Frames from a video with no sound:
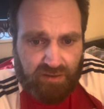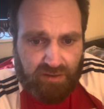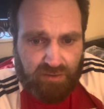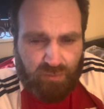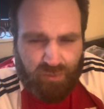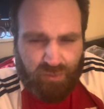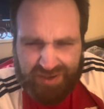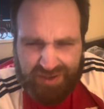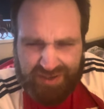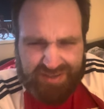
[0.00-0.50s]

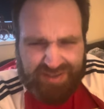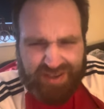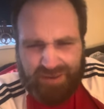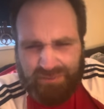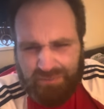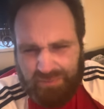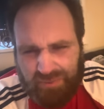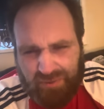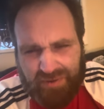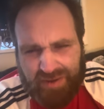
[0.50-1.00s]
When has
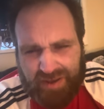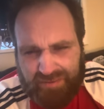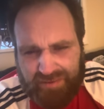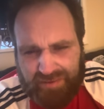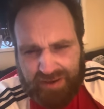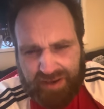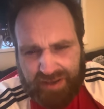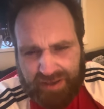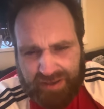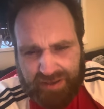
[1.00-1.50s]
that boy ever
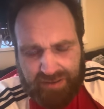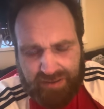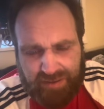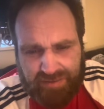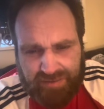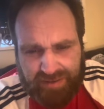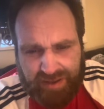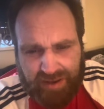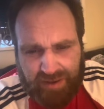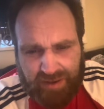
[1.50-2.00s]
let
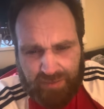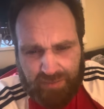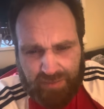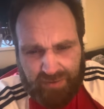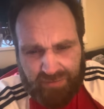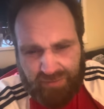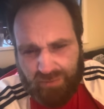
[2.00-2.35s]
England down apart